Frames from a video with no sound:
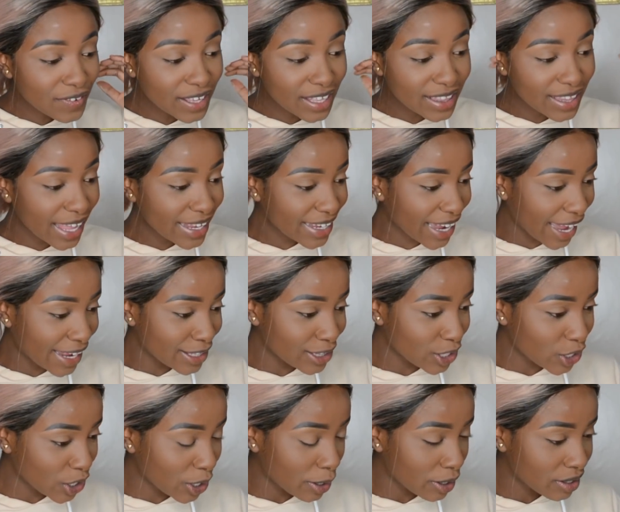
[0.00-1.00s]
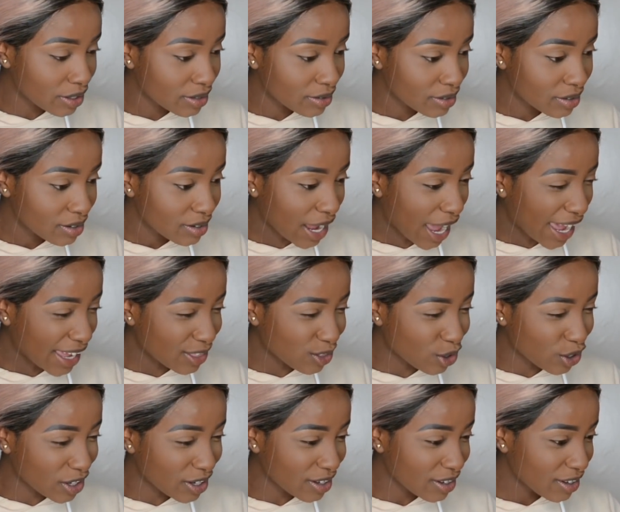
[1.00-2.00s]
feel like I
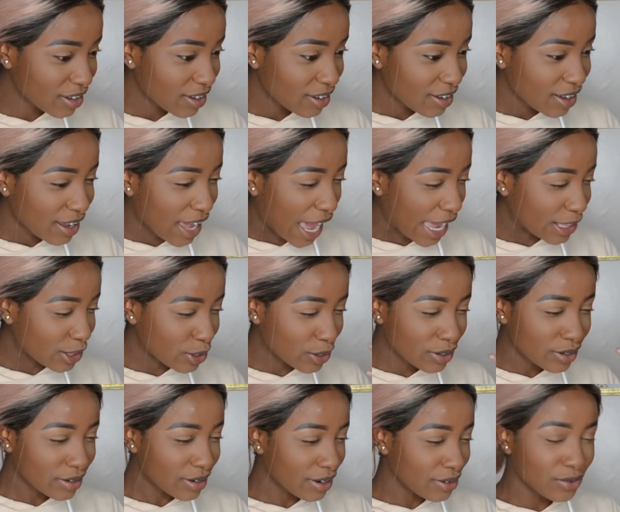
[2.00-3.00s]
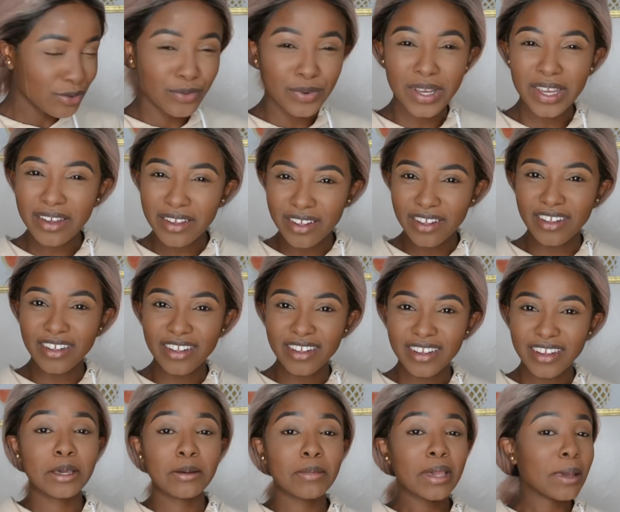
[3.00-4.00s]
look unreal.
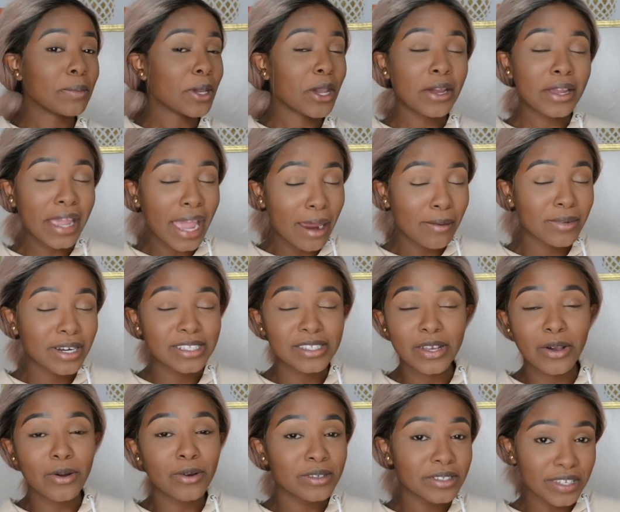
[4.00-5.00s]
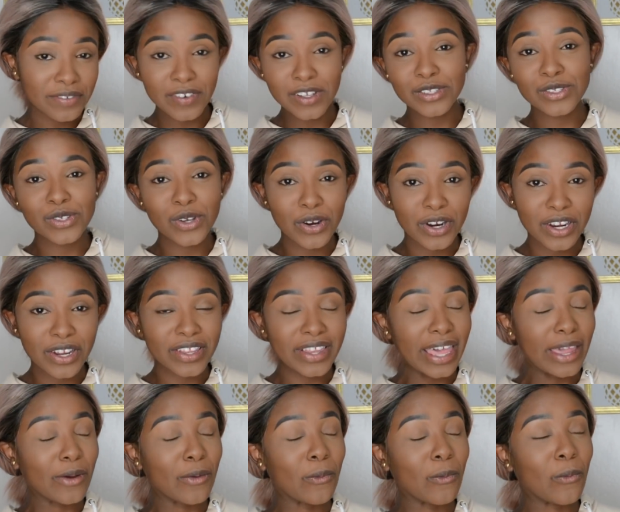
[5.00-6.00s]
Maybe on camera it's a whole different story. You're
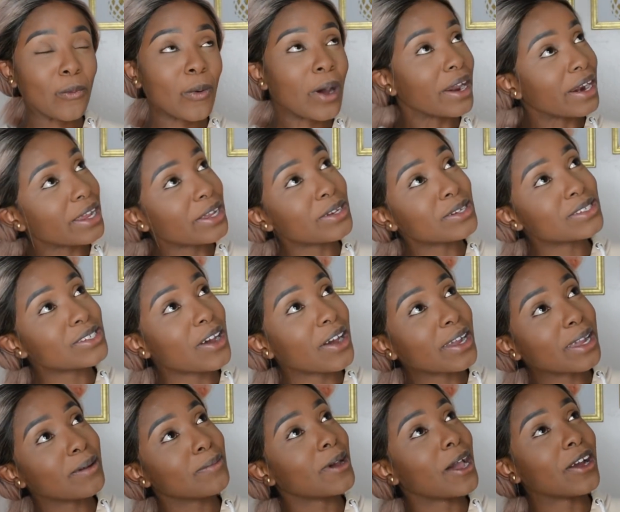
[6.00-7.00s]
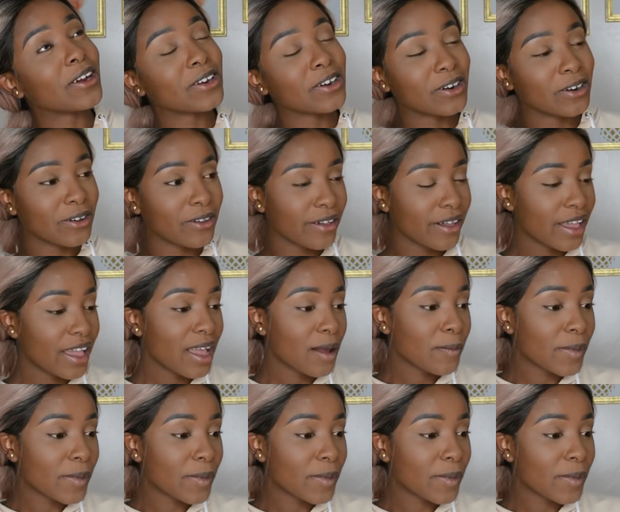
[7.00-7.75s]
like, what are you talking about, girl?